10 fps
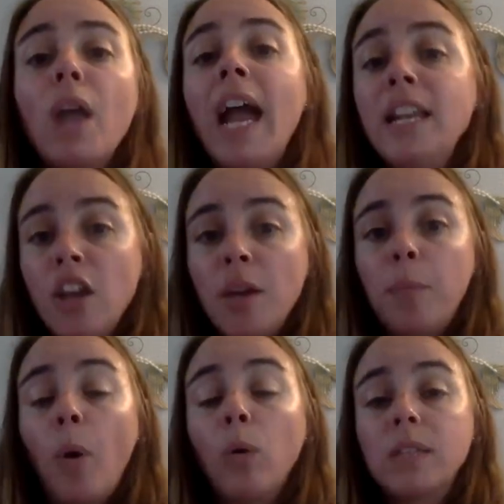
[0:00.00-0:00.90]
and it
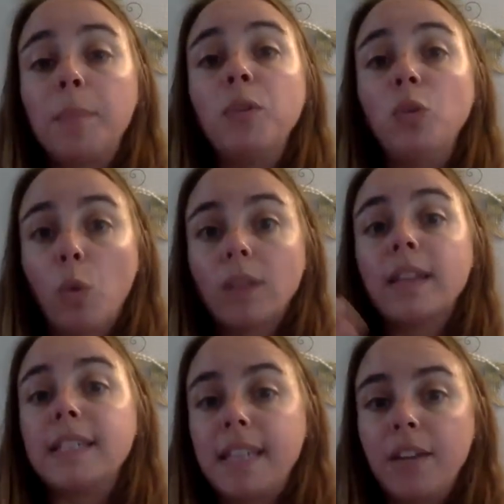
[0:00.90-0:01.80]
pulls up your
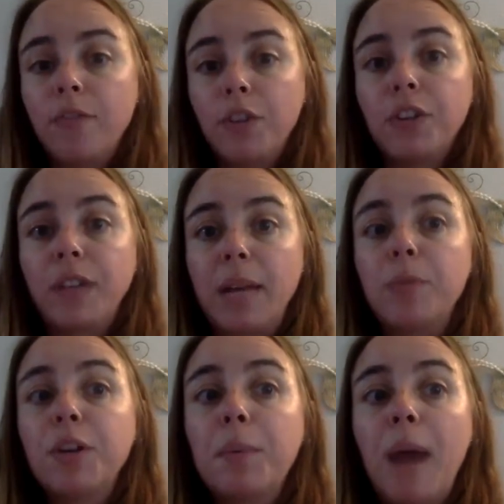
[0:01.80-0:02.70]
listing for your name or
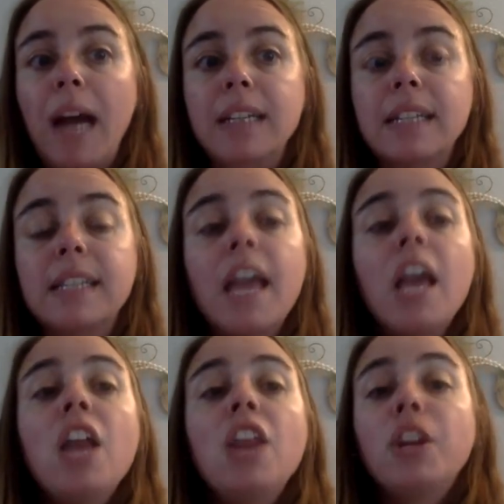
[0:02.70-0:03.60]
your practice,
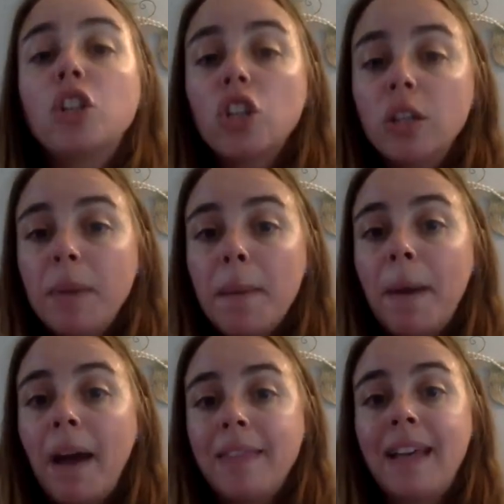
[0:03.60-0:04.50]
there should be a
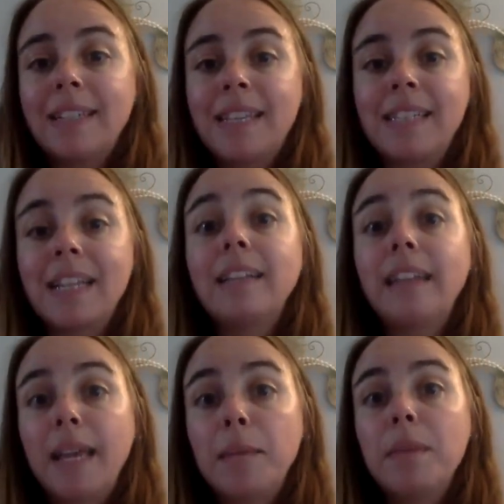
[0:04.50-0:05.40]
button that says
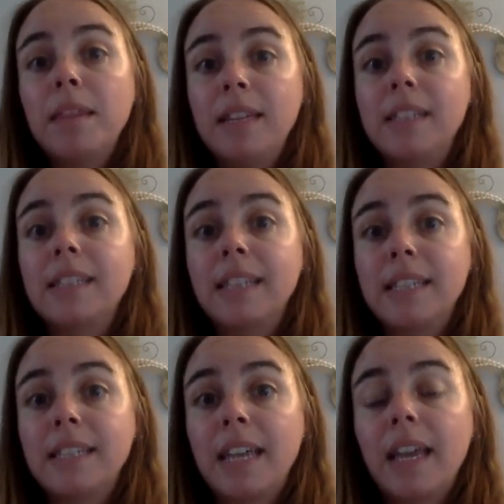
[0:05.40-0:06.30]
claim this
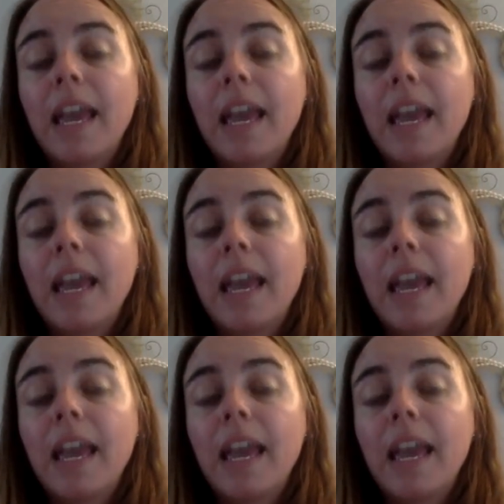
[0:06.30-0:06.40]
listing.